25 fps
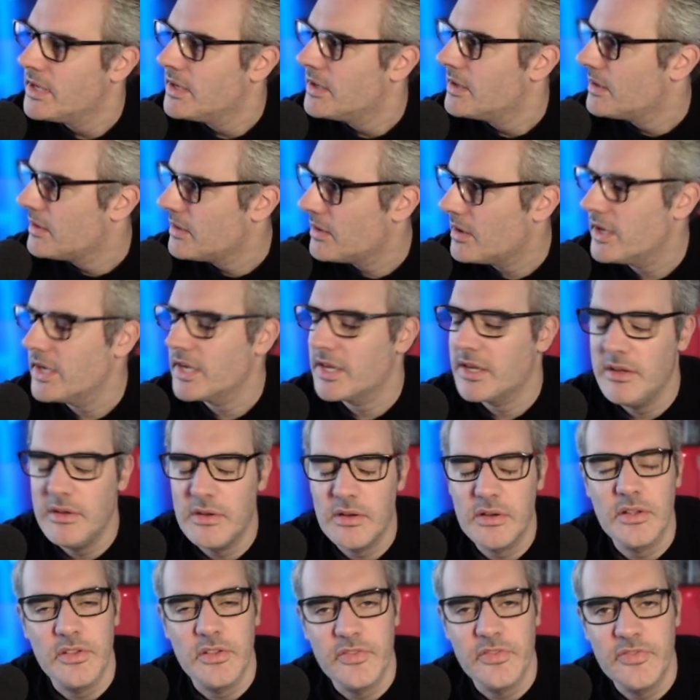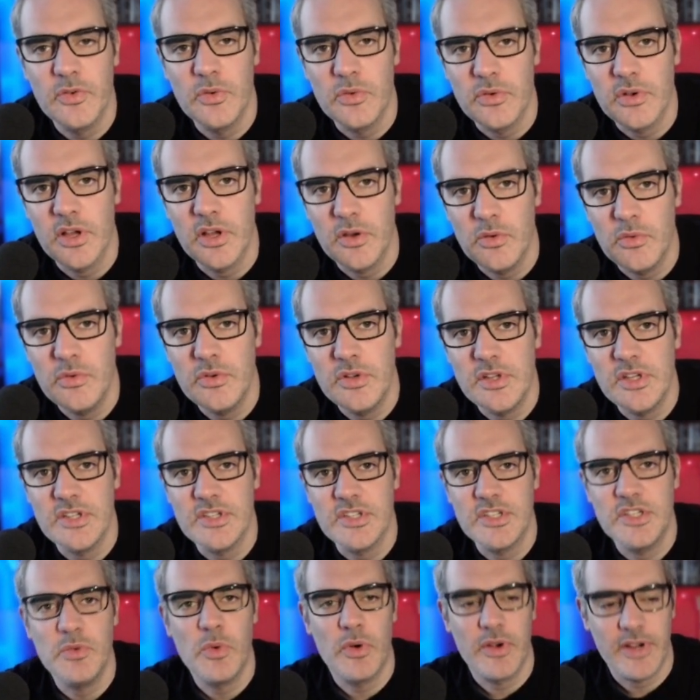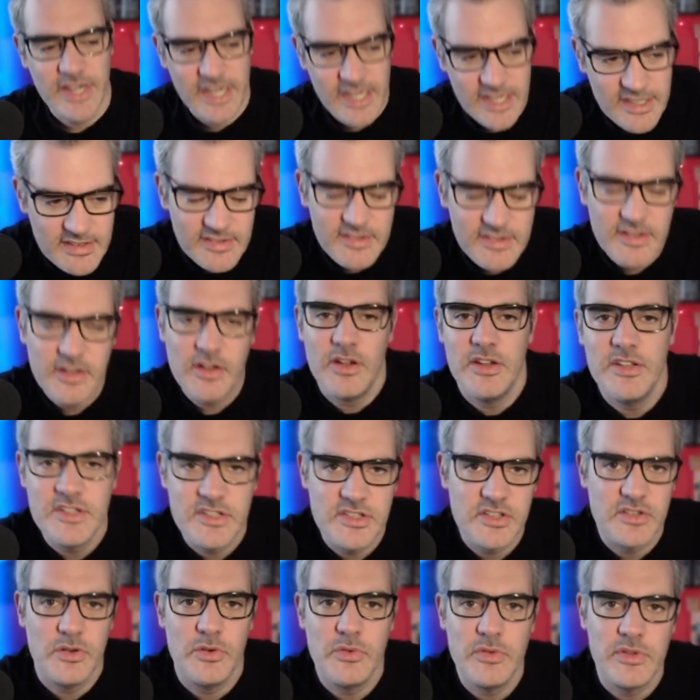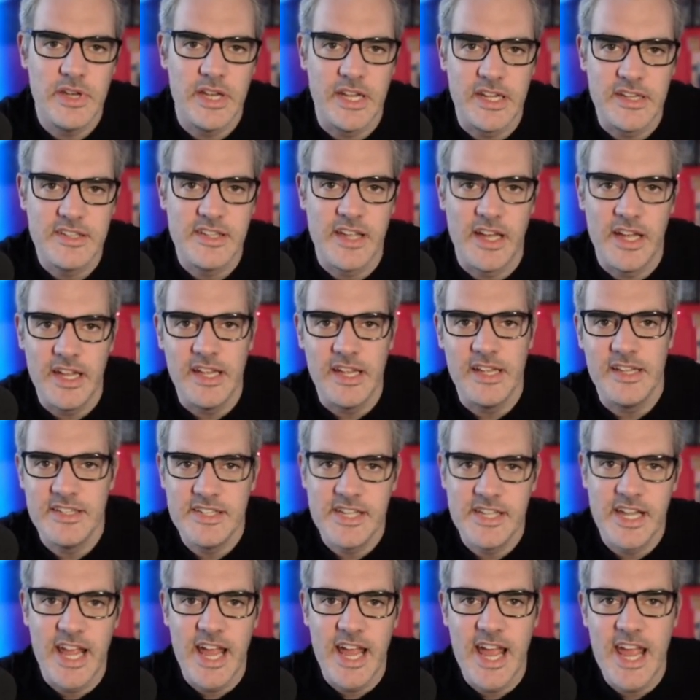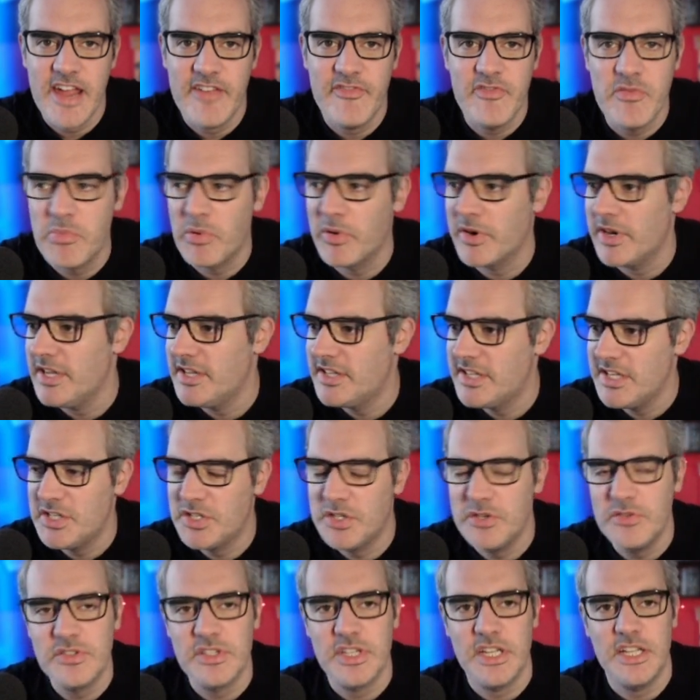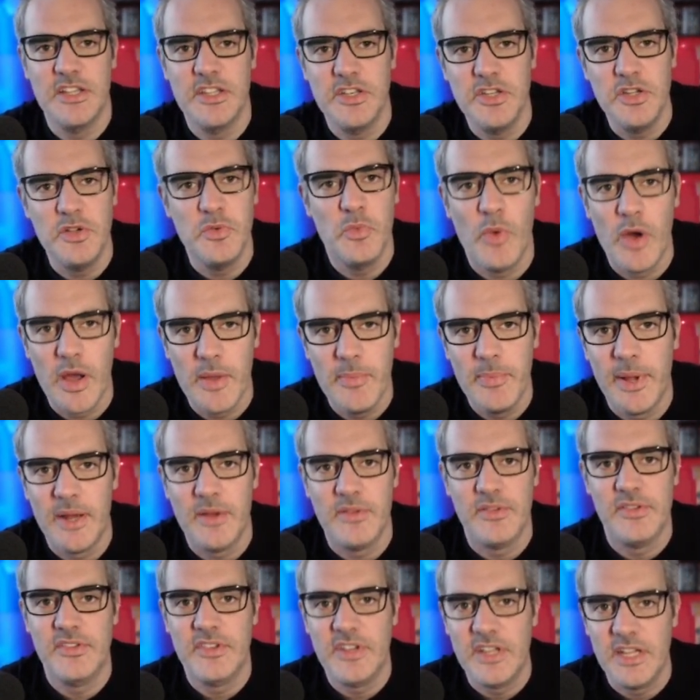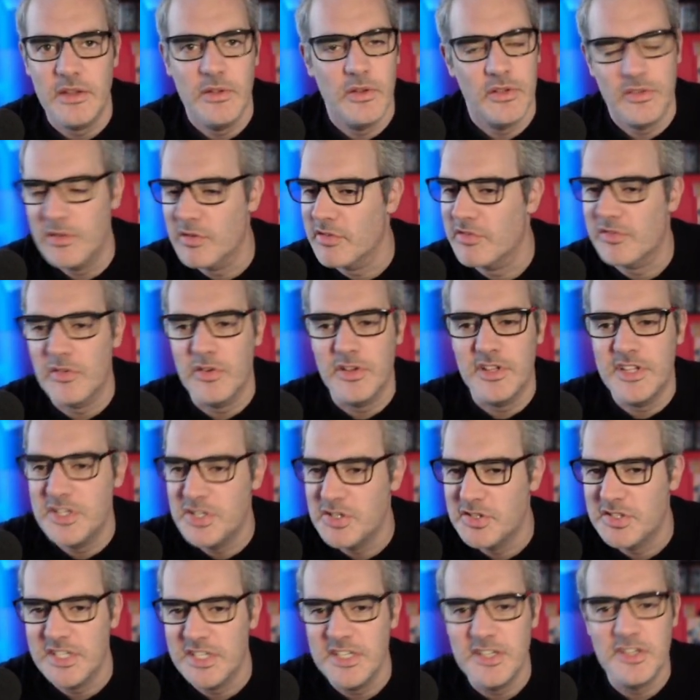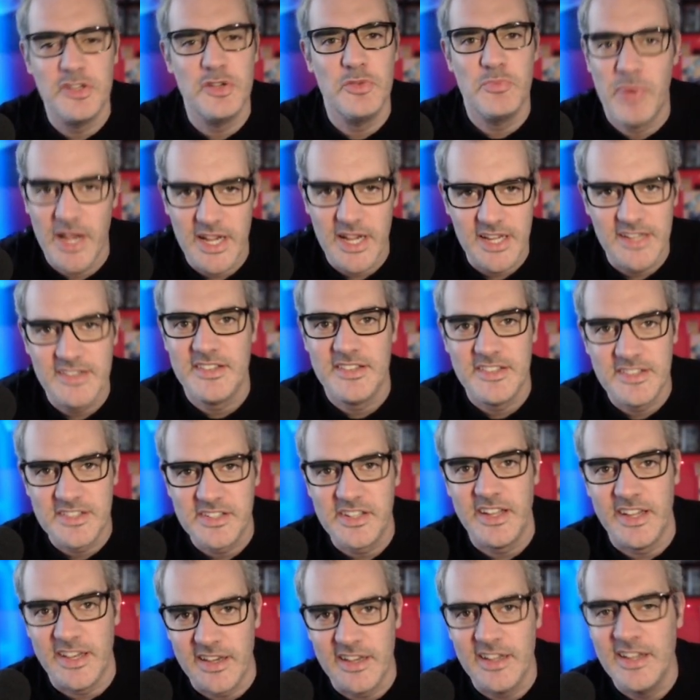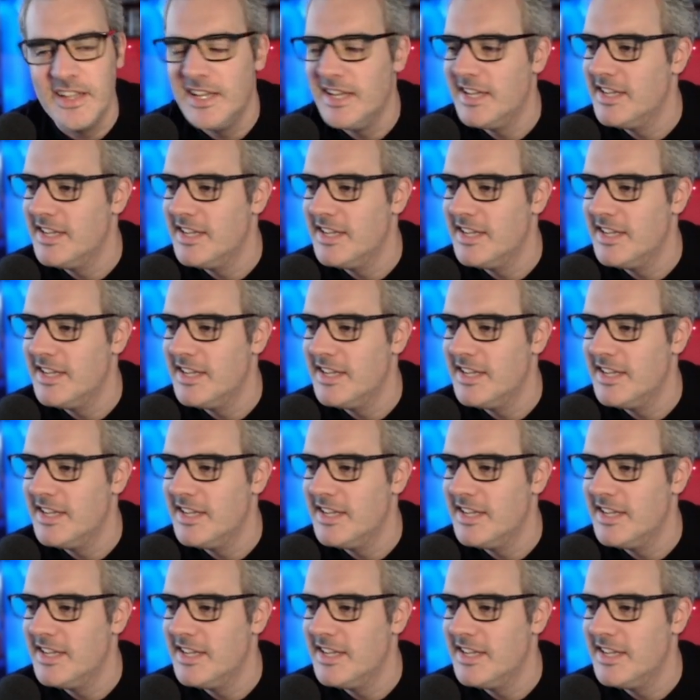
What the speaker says: Like you look at the Fortnite audience, you want kids to go into school the next day and say, "Hey, everybody, did you see the new did you see the new Pacer skin?